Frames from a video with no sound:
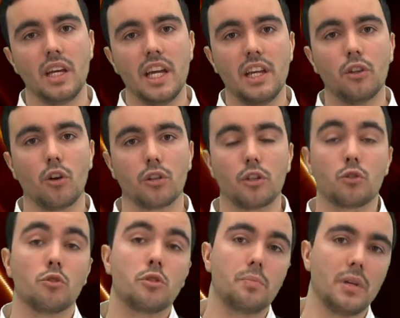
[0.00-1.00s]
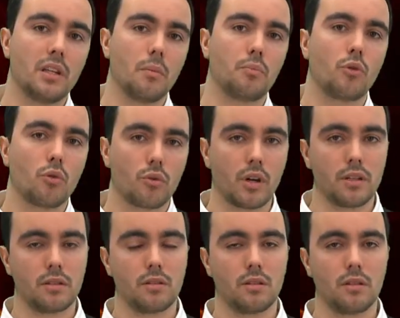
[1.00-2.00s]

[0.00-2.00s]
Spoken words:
in order to speed up progress.